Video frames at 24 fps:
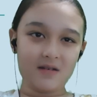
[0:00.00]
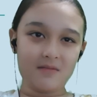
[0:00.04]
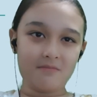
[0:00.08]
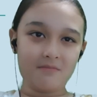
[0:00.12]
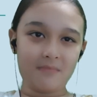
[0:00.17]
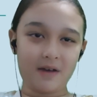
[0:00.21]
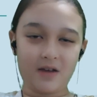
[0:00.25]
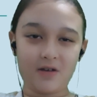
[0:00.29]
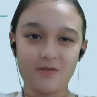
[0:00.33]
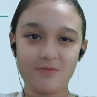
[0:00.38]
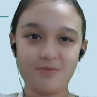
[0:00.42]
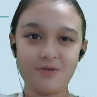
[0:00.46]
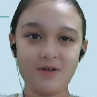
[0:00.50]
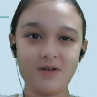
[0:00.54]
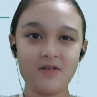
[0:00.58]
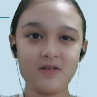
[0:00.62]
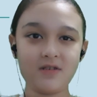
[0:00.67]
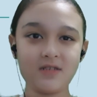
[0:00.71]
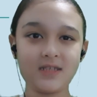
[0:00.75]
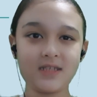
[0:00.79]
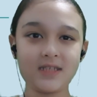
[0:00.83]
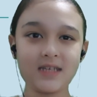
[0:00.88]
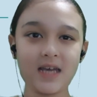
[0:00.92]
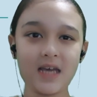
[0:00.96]
my computer
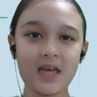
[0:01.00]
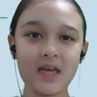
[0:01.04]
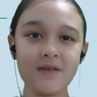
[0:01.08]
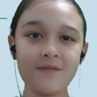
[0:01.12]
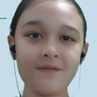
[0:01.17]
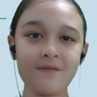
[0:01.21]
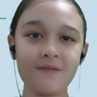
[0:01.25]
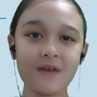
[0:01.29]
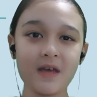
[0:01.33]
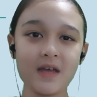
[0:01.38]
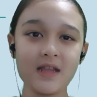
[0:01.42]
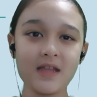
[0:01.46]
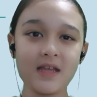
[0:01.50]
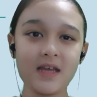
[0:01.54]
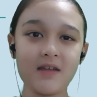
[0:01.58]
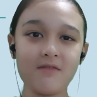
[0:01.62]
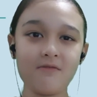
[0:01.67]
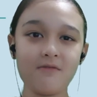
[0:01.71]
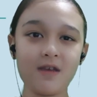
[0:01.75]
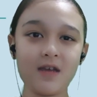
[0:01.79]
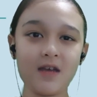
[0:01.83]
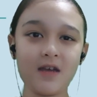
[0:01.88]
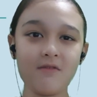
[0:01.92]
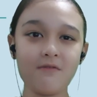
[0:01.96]
is safe. And
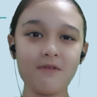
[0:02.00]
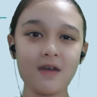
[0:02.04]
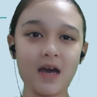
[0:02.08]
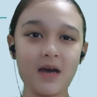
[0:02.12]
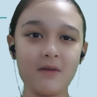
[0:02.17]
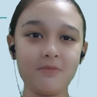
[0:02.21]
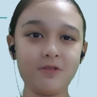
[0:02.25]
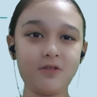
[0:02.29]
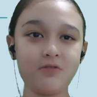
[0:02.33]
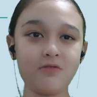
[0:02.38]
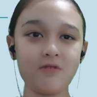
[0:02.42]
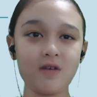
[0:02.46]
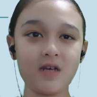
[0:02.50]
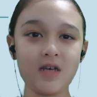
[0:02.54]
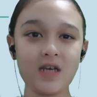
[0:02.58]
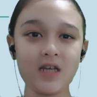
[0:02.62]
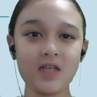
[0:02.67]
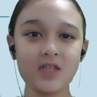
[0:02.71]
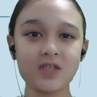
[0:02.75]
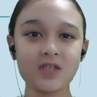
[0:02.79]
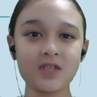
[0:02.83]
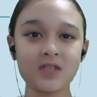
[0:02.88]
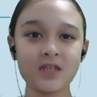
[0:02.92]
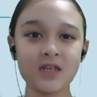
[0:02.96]
then here we have
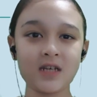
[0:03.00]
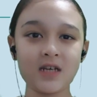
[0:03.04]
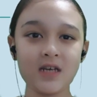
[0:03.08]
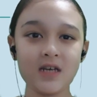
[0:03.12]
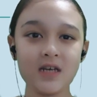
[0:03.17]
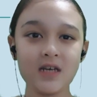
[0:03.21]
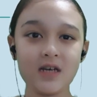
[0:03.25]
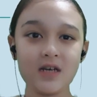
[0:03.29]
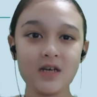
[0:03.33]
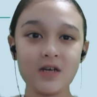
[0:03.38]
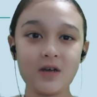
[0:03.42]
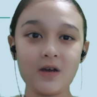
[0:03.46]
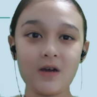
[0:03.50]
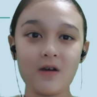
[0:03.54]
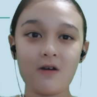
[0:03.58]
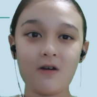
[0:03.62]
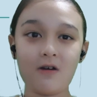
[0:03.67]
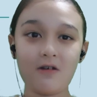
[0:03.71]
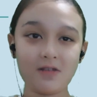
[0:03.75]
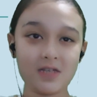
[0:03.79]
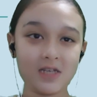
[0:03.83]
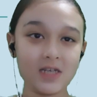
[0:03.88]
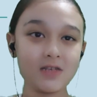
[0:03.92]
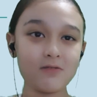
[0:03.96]
Twitch
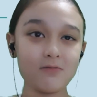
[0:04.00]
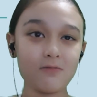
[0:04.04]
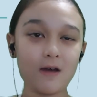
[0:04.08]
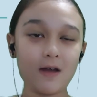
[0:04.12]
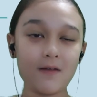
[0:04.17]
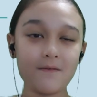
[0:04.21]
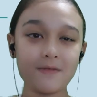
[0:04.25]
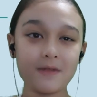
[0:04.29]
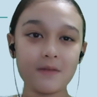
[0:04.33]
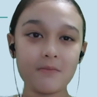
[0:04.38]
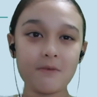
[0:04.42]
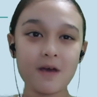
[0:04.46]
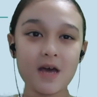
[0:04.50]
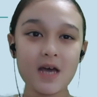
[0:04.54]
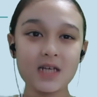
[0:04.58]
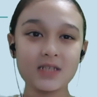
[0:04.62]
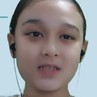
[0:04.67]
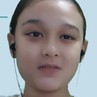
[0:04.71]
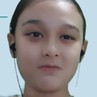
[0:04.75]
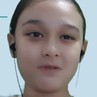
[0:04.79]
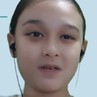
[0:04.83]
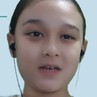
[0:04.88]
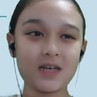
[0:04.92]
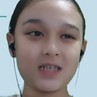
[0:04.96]
oh, this is one of the
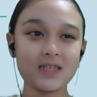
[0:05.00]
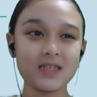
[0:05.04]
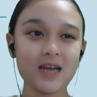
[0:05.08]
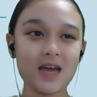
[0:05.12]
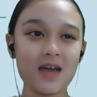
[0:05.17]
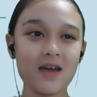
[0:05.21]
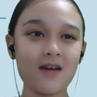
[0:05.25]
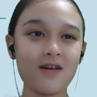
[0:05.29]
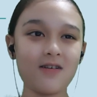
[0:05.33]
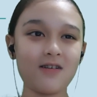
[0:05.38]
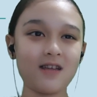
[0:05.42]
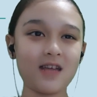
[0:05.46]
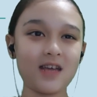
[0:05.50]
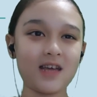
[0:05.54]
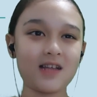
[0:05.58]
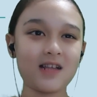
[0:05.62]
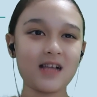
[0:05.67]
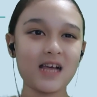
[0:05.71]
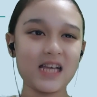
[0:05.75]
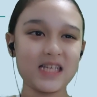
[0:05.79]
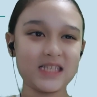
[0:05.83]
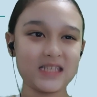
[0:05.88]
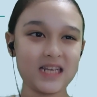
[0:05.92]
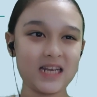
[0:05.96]
best because I only
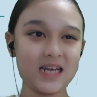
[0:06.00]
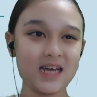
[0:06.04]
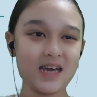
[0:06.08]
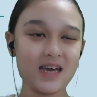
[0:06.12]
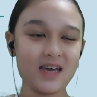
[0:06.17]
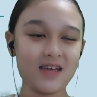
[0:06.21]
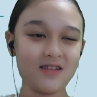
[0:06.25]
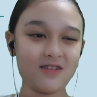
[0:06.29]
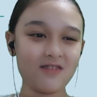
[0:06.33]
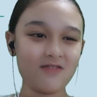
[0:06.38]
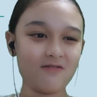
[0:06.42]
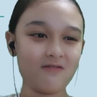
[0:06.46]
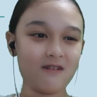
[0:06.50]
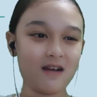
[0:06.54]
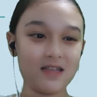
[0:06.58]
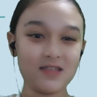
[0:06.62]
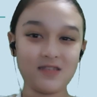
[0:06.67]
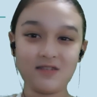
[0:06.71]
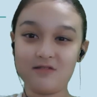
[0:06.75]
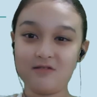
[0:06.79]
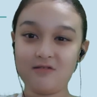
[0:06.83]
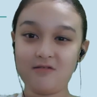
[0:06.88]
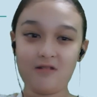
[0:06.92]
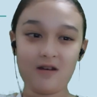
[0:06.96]
class and I don't want
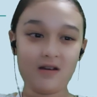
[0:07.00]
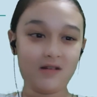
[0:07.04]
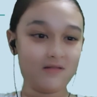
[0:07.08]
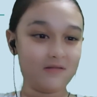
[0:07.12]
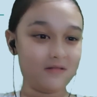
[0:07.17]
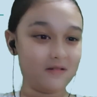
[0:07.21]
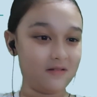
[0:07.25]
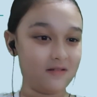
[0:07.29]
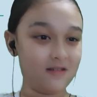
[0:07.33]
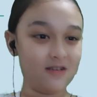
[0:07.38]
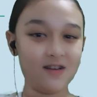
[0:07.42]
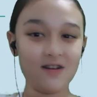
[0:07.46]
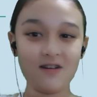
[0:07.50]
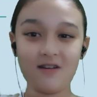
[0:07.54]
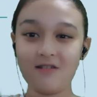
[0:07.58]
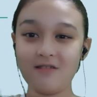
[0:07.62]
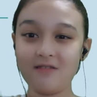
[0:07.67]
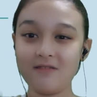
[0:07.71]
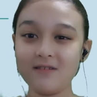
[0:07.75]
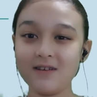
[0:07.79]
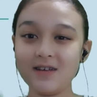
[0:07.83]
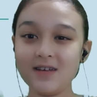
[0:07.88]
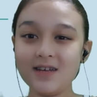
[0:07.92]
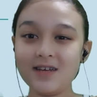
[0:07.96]
to, you
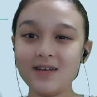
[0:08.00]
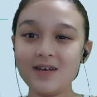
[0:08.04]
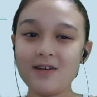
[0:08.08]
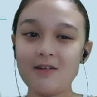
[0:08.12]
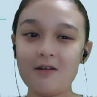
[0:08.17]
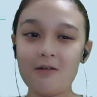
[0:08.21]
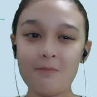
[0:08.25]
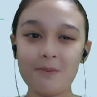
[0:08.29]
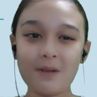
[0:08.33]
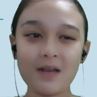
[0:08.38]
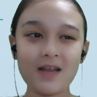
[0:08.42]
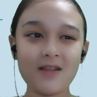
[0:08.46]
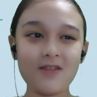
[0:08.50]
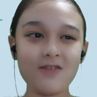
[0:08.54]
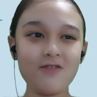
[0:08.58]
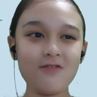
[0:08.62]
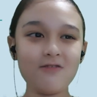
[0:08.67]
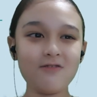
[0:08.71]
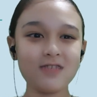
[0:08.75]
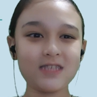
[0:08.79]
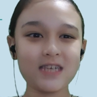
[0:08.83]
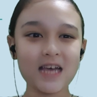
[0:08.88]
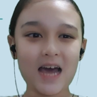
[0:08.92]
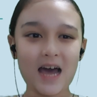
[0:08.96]
know, open a
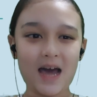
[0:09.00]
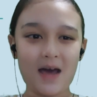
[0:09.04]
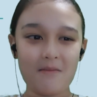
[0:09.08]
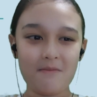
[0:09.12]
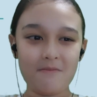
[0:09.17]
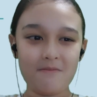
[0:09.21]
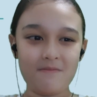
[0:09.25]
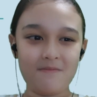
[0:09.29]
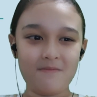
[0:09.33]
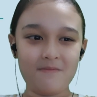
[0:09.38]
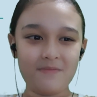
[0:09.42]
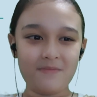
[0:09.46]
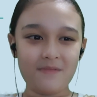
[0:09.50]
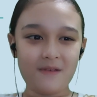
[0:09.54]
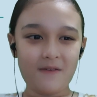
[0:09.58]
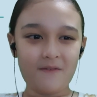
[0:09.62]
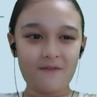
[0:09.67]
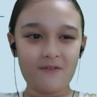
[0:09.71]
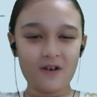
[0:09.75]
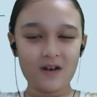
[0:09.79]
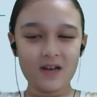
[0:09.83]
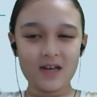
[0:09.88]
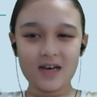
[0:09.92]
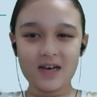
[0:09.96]
new tab
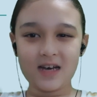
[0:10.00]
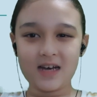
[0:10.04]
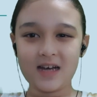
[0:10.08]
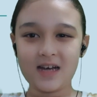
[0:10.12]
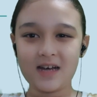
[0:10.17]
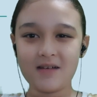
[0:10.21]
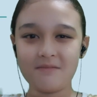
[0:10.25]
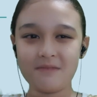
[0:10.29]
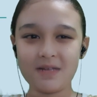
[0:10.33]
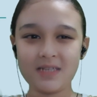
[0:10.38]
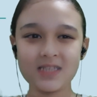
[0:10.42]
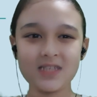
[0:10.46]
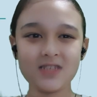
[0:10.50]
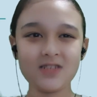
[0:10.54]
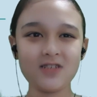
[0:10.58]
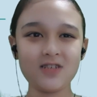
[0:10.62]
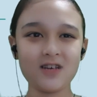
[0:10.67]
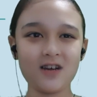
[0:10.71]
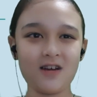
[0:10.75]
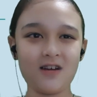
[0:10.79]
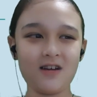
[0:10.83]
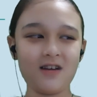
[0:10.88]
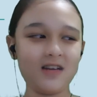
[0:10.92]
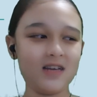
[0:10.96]
for the
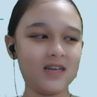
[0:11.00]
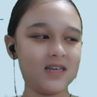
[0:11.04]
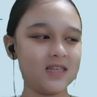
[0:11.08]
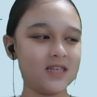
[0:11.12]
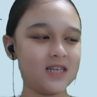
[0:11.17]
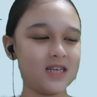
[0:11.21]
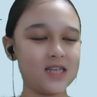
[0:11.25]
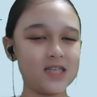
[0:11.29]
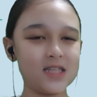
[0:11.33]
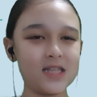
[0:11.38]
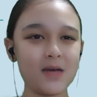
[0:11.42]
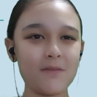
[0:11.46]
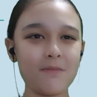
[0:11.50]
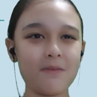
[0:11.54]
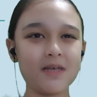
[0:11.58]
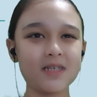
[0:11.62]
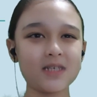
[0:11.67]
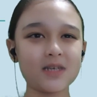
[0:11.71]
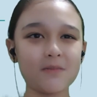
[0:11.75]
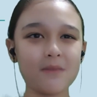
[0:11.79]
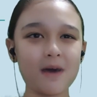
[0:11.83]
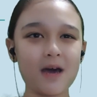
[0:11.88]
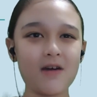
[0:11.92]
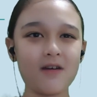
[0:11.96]
messenger. This is the
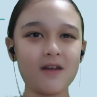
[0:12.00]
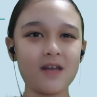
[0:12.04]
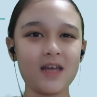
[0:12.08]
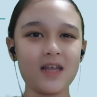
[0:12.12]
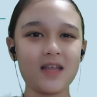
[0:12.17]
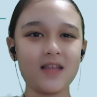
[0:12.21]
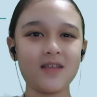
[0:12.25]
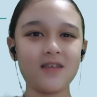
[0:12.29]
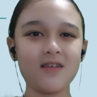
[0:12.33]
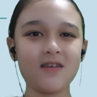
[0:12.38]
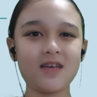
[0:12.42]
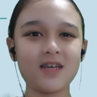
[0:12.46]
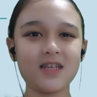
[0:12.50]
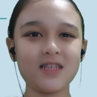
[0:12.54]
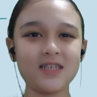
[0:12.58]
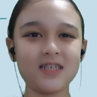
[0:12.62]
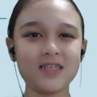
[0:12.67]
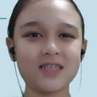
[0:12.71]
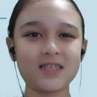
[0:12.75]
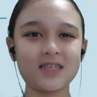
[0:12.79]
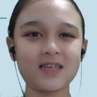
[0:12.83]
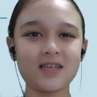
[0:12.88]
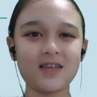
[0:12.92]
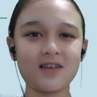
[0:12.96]
best about it. You can
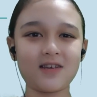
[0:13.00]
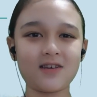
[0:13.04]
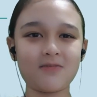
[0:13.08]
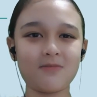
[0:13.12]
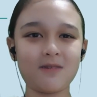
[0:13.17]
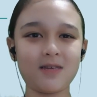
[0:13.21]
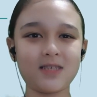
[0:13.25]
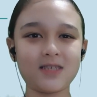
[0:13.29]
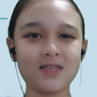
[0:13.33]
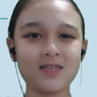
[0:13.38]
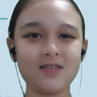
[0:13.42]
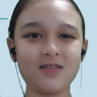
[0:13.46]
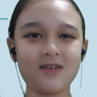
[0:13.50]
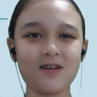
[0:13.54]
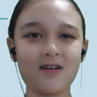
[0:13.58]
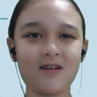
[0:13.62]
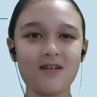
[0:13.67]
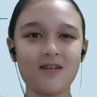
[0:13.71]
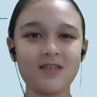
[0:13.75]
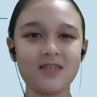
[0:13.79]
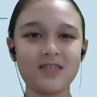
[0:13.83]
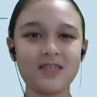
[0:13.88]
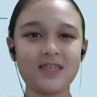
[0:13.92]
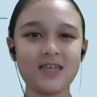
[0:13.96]
just click messenger
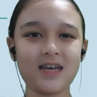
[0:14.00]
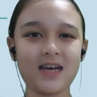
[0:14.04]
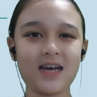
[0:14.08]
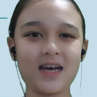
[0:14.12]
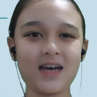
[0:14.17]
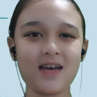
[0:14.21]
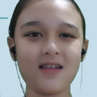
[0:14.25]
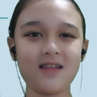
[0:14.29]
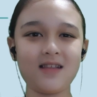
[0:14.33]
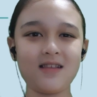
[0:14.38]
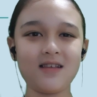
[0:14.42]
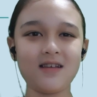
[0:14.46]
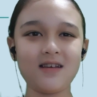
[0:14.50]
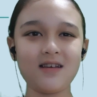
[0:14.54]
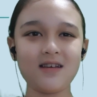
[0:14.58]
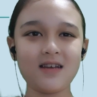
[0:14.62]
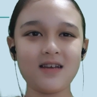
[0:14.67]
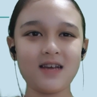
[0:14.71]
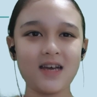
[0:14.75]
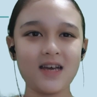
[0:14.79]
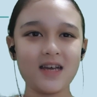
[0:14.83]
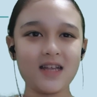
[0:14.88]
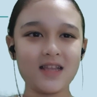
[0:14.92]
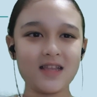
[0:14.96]
on the side
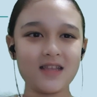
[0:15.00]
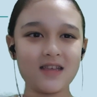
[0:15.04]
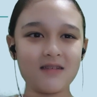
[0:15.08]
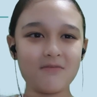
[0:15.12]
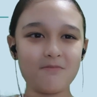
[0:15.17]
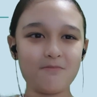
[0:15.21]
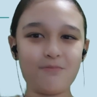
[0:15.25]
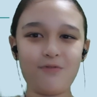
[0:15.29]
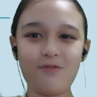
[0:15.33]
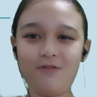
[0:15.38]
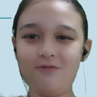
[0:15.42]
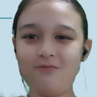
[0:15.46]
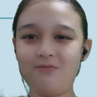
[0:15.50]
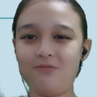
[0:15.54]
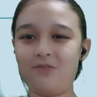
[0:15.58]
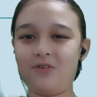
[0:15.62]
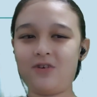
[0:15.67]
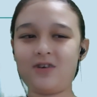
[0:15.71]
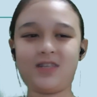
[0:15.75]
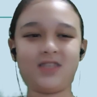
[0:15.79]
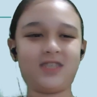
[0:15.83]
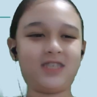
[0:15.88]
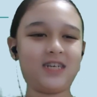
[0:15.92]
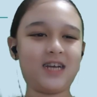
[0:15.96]
and then boom,
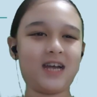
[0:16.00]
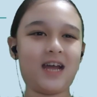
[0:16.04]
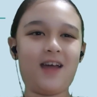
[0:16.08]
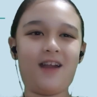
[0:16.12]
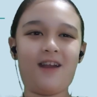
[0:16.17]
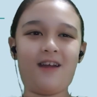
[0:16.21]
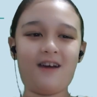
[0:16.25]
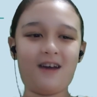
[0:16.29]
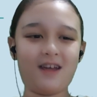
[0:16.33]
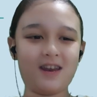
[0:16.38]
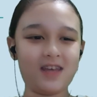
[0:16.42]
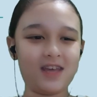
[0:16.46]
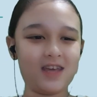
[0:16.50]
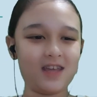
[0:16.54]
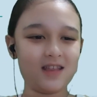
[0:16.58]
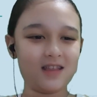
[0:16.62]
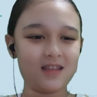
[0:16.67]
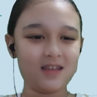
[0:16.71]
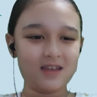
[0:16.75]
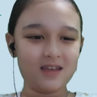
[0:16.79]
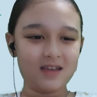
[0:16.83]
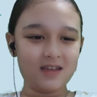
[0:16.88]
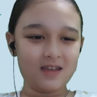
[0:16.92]
you can chat on it.